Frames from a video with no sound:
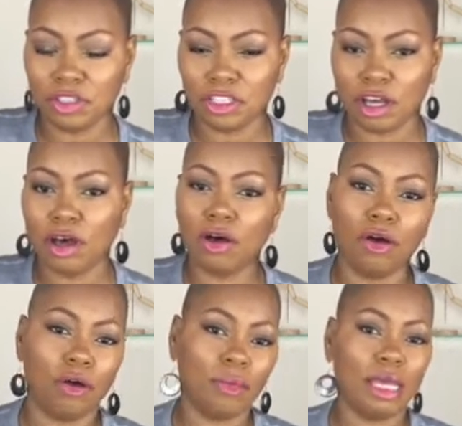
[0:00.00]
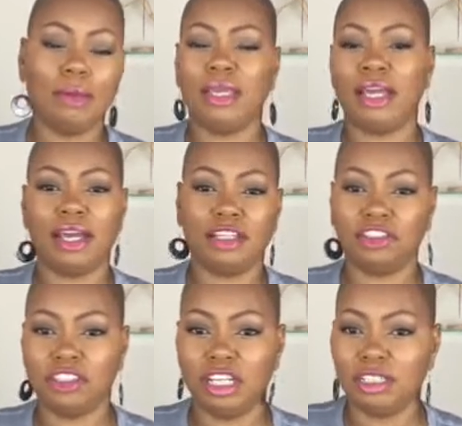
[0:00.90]
so maybe I
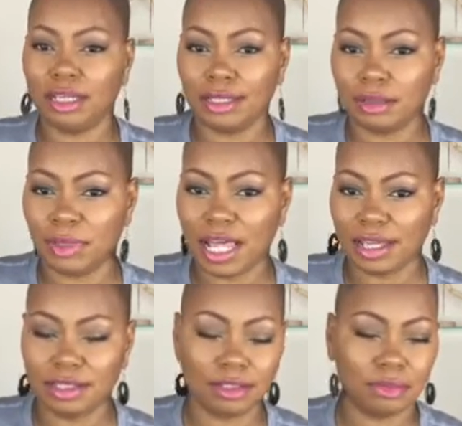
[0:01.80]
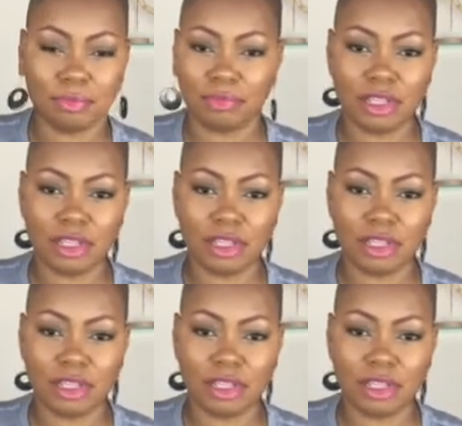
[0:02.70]
just need to get some glasses.